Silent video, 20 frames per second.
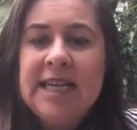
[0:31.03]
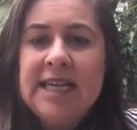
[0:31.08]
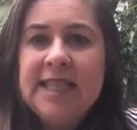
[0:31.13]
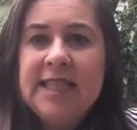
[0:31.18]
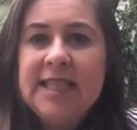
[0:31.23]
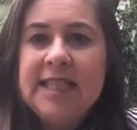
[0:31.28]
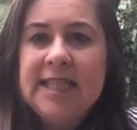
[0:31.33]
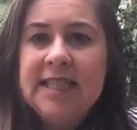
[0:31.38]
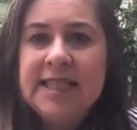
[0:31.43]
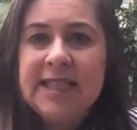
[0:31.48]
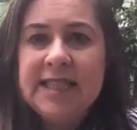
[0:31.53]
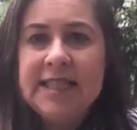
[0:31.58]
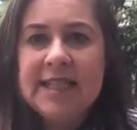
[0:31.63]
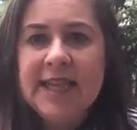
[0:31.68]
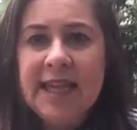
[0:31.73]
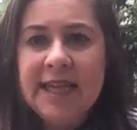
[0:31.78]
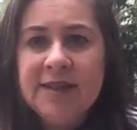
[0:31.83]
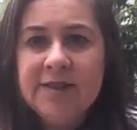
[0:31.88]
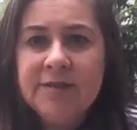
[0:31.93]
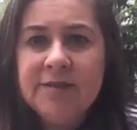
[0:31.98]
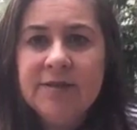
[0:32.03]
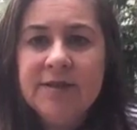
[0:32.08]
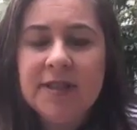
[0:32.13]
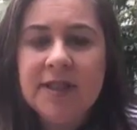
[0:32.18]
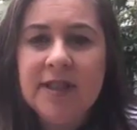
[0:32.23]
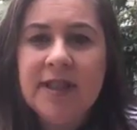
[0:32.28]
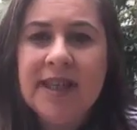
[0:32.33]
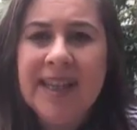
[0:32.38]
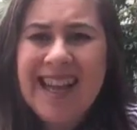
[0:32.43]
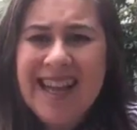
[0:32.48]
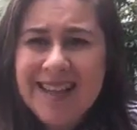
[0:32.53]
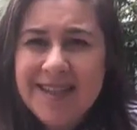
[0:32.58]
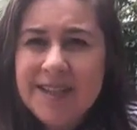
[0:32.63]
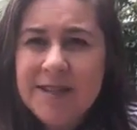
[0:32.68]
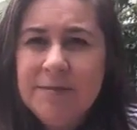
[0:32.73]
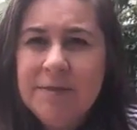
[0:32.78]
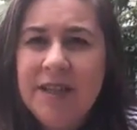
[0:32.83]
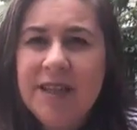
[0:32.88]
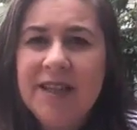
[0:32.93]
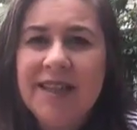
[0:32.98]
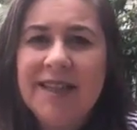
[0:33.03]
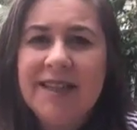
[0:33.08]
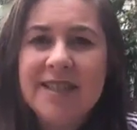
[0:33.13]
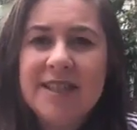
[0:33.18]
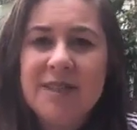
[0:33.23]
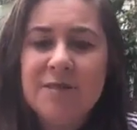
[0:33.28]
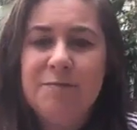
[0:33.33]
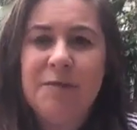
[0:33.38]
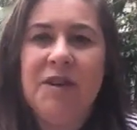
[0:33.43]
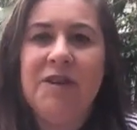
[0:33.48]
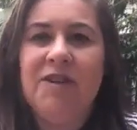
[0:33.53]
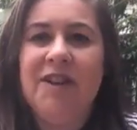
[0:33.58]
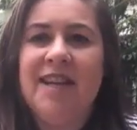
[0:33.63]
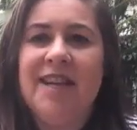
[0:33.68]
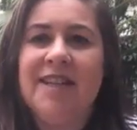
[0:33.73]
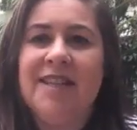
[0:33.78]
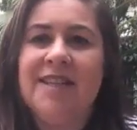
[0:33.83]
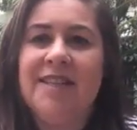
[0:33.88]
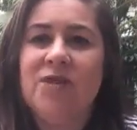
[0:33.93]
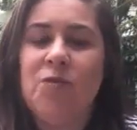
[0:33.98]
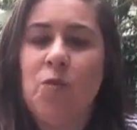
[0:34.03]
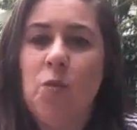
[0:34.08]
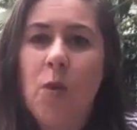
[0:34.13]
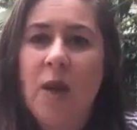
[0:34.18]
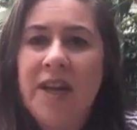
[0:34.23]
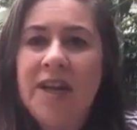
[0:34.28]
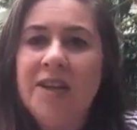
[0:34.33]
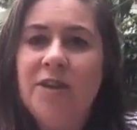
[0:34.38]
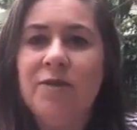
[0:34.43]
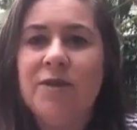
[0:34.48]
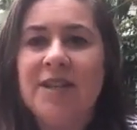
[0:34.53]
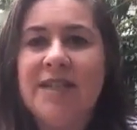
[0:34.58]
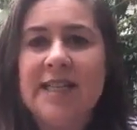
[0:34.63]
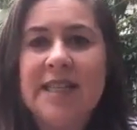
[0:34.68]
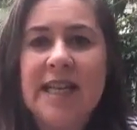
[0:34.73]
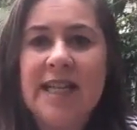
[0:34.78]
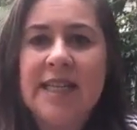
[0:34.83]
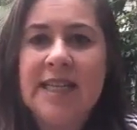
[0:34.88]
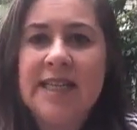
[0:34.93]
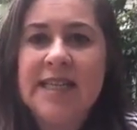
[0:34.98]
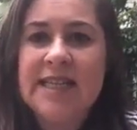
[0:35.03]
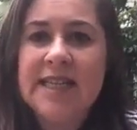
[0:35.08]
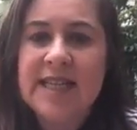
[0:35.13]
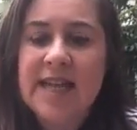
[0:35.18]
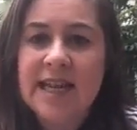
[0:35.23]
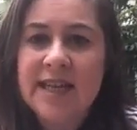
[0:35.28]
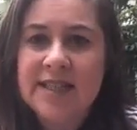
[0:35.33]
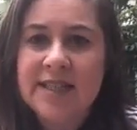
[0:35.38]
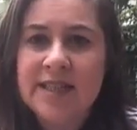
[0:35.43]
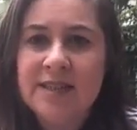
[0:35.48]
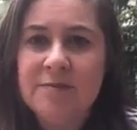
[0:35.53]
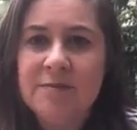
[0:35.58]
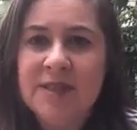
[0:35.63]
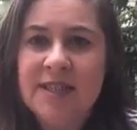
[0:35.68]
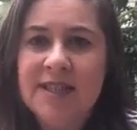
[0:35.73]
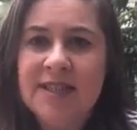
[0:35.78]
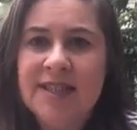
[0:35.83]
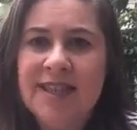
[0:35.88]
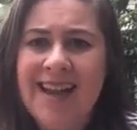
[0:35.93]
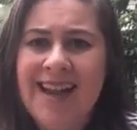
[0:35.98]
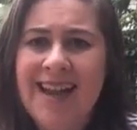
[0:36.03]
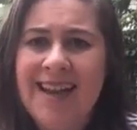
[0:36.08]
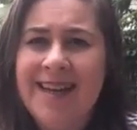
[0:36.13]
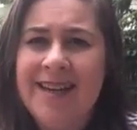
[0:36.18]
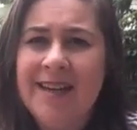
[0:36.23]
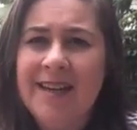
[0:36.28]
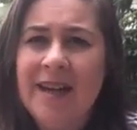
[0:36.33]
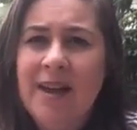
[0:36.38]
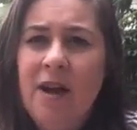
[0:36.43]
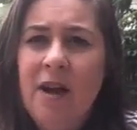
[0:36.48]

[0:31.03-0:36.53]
the customer experience when you are selling to customers, and